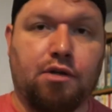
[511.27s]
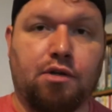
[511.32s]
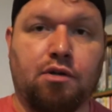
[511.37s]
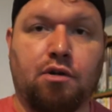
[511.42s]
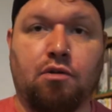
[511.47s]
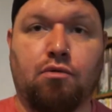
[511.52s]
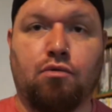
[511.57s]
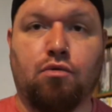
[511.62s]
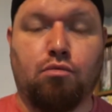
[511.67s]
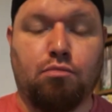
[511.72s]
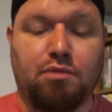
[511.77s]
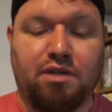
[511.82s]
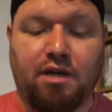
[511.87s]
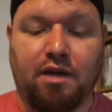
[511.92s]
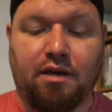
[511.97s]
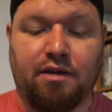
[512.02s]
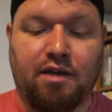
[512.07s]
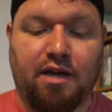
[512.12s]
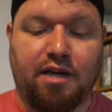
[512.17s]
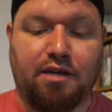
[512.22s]
You don't normally
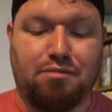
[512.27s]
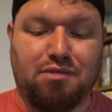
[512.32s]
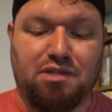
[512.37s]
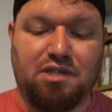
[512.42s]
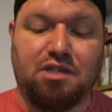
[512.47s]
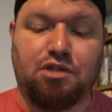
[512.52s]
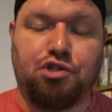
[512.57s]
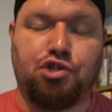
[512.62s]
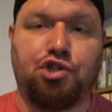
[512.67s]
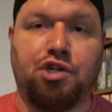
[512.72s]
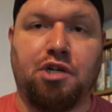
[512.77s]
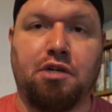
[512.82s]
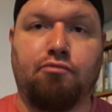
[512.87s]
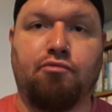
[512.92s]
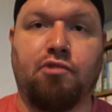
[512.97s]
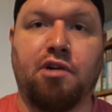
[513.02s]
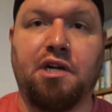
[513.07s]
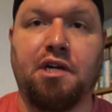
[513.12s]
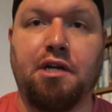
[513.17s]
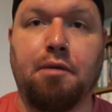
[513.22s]
get games this cheap
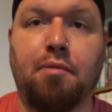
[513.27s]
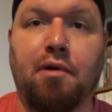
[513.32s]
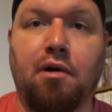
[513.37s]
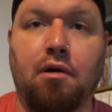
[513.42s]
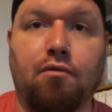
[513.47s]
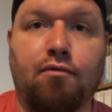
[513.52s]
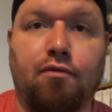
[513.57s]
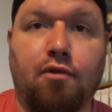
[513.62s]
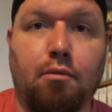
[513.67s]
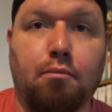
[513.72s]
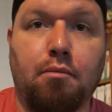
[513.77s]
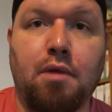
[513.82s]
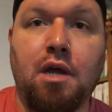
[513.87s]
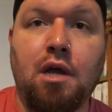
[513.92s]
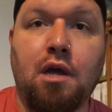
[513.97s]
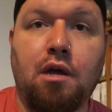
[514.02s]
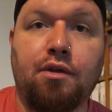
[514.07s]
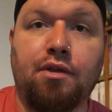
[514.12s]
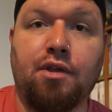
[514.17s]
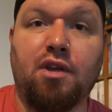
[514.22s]
really, apart from
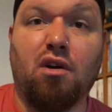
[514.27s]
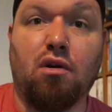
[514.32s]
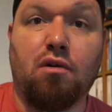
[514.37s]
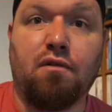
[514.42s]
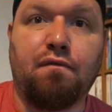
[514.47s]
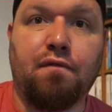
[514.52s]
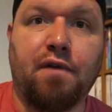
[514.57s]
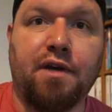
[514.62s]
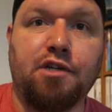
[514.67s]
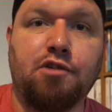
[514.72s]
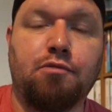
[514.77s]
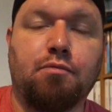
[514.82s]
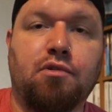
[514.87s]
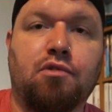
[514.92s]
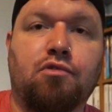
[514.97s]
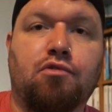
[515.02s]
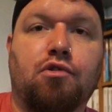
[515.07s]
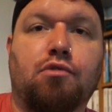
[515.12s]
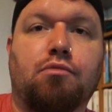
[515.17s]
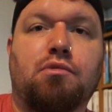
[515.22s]
the odd Facebook
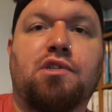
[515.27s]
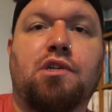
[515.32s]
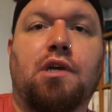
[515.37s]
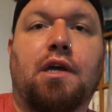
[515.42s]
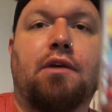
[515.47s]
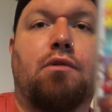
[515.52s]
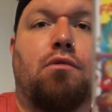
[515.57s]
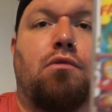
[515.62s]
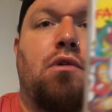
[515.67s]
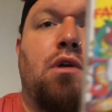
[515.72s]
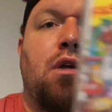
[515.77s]
group sale.